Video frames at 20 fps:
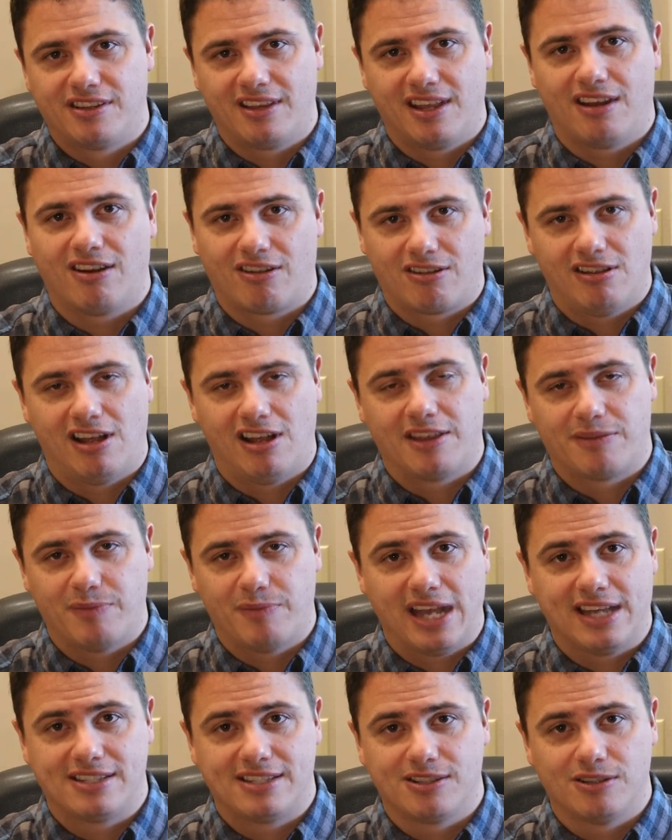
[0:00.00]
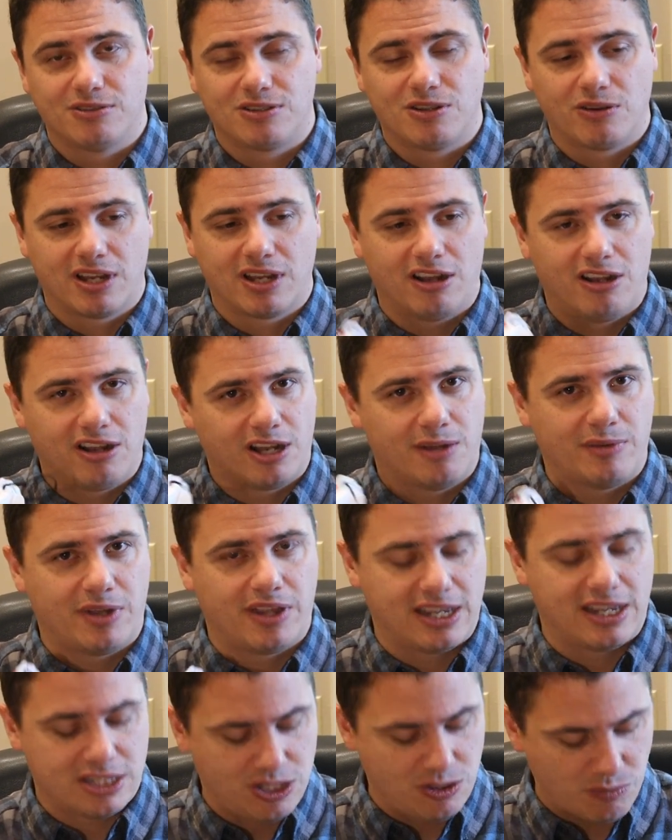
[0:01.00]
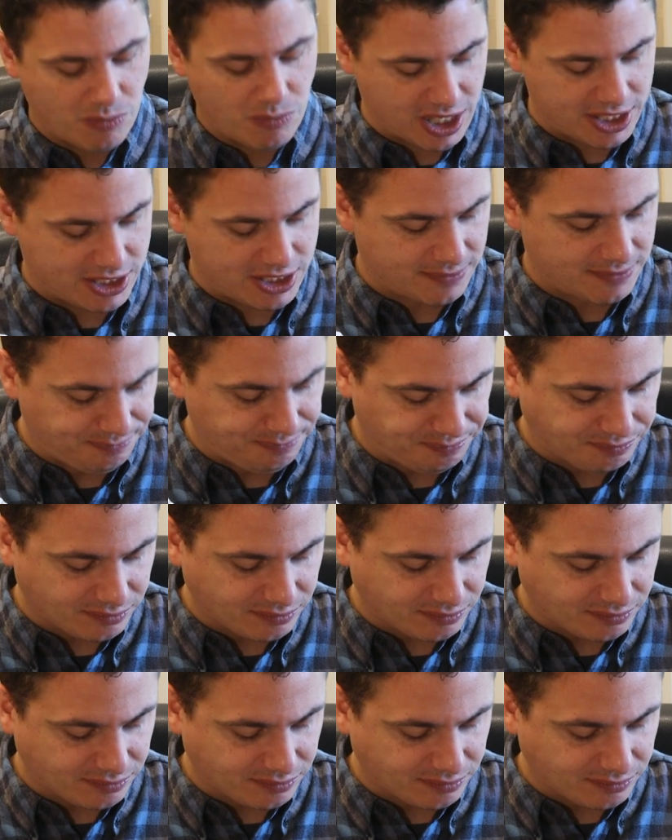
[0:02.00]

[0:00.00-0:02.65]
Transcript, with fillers: than a cloth mask. So don't get hung up on that too much.